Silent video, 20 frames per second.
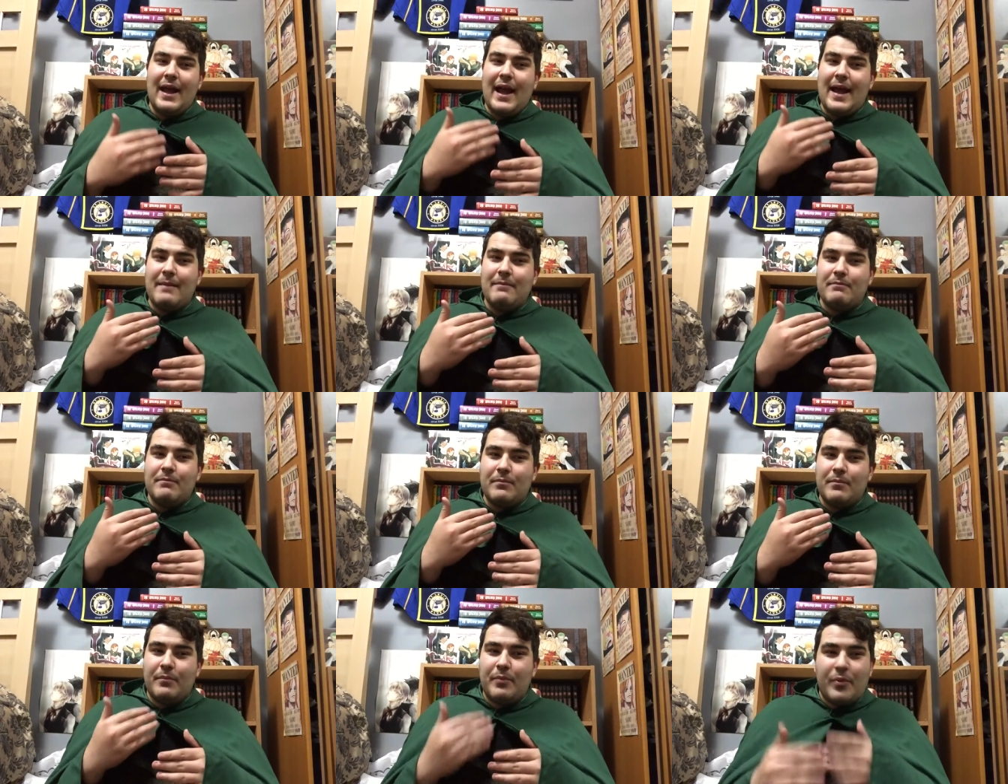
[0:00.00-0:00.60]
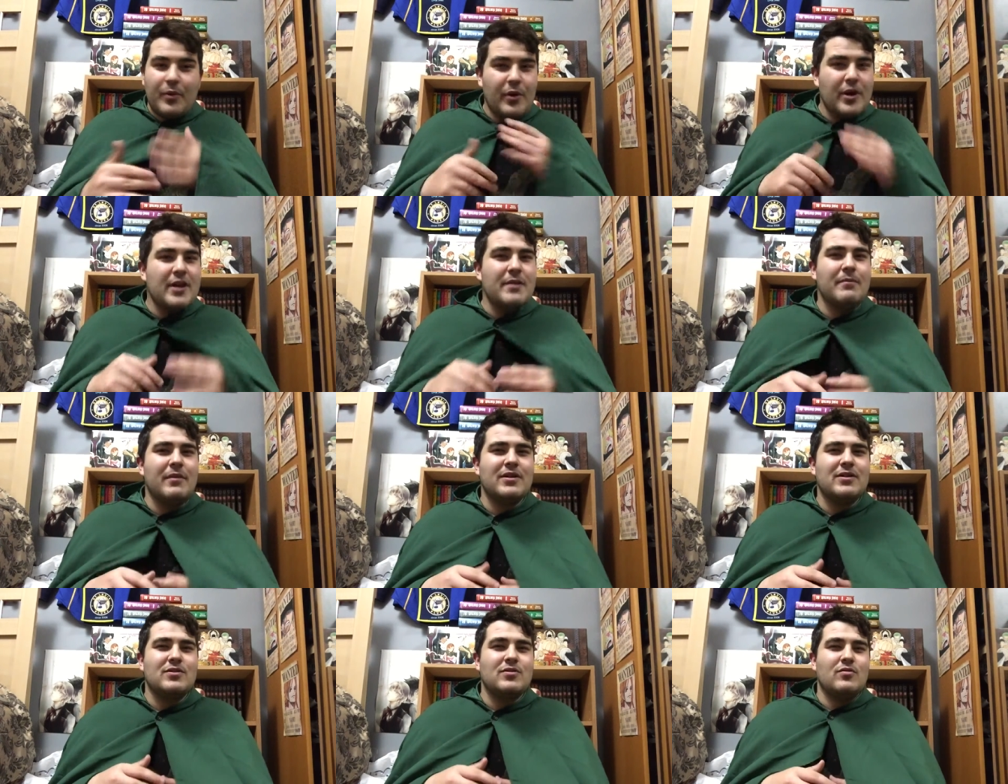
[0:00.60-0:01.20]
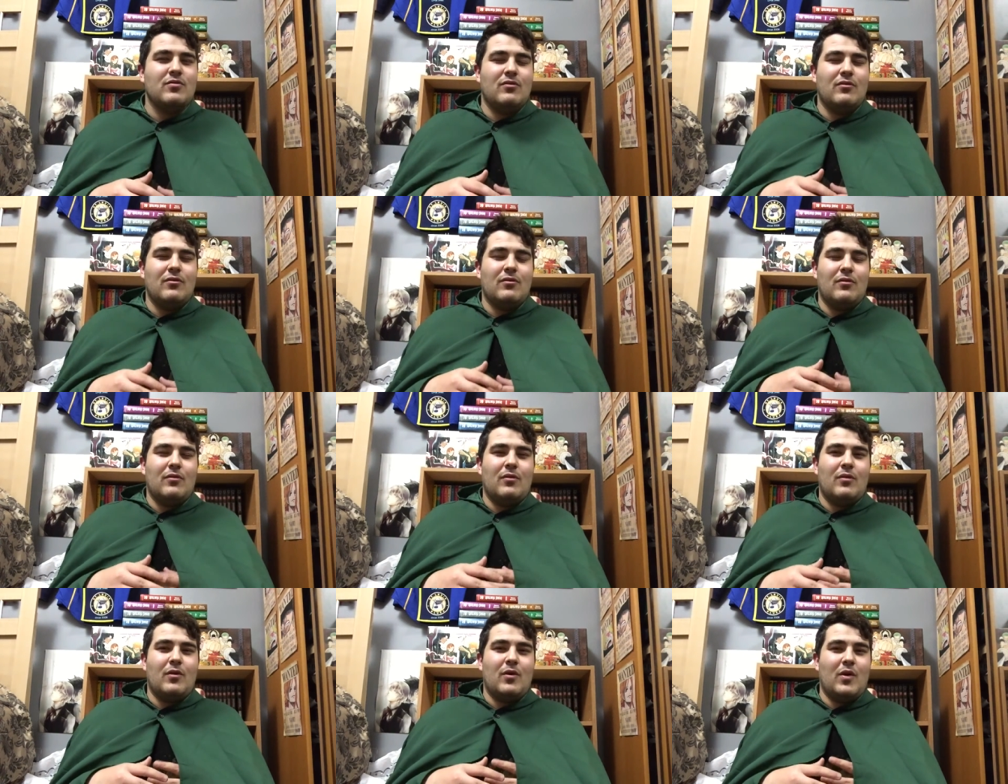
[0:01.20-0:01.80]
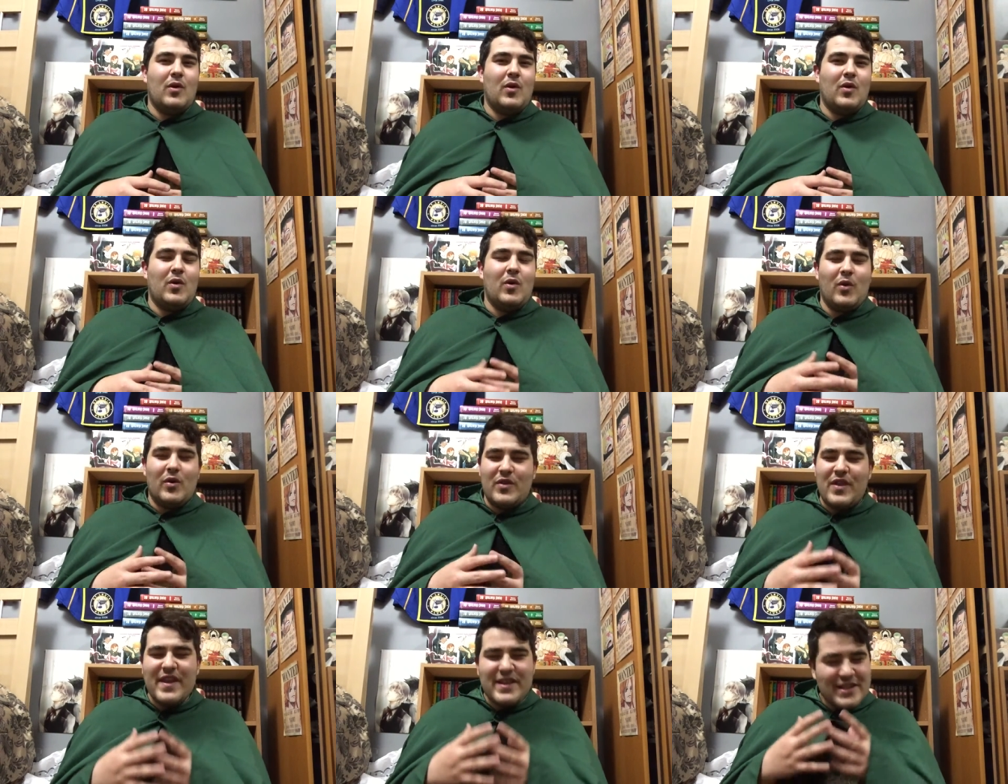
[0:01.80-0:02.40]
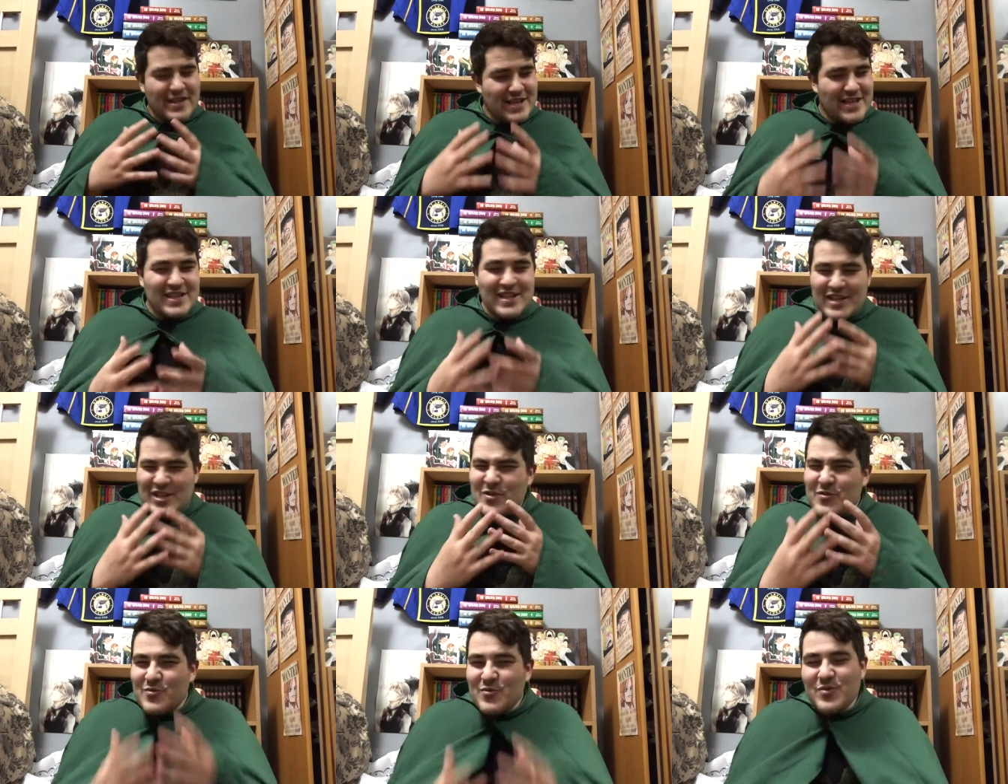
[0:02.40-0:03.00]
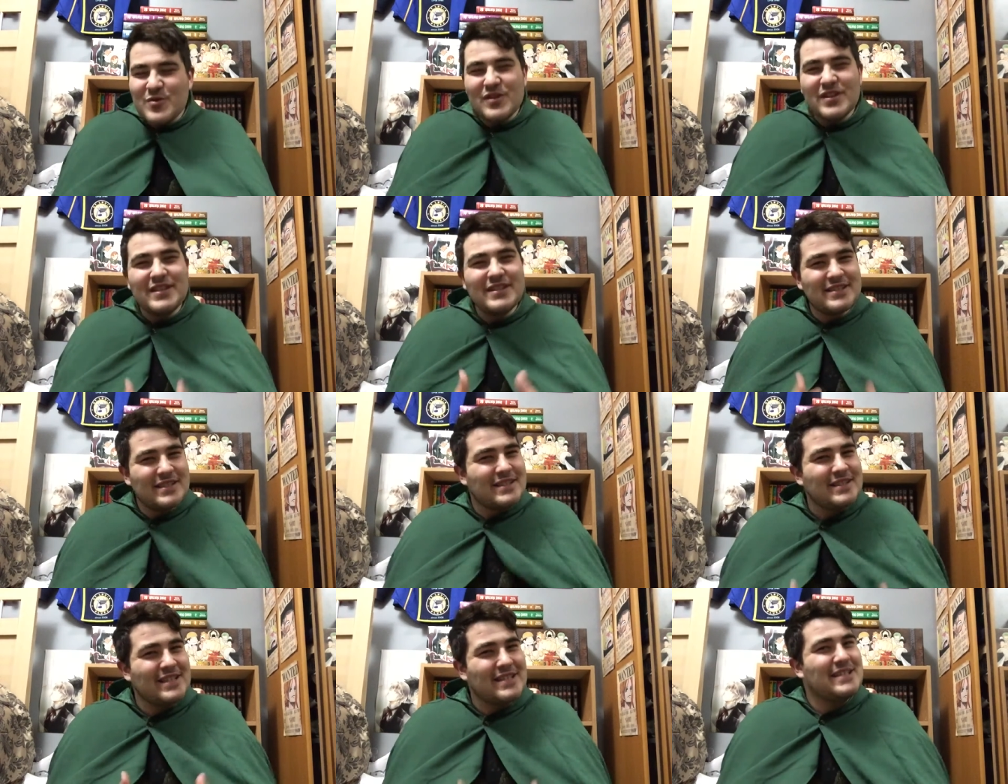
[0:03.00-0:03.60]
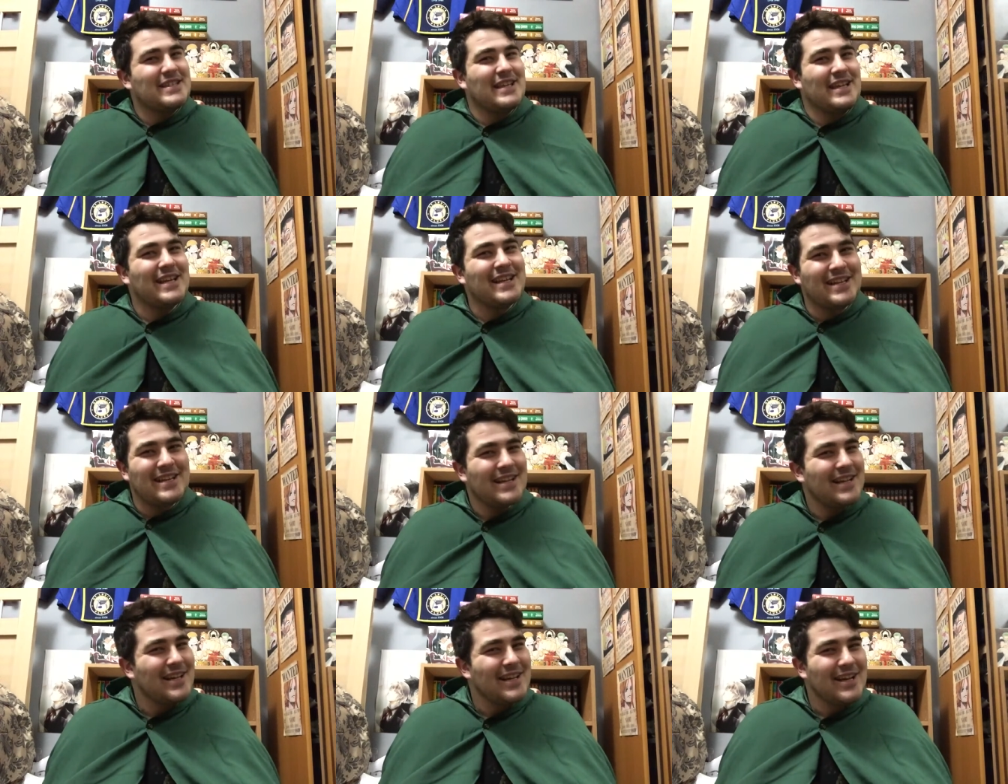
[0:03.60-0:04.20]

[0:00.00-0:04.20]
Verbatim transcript: And pretty much Oh, this is really sadistic.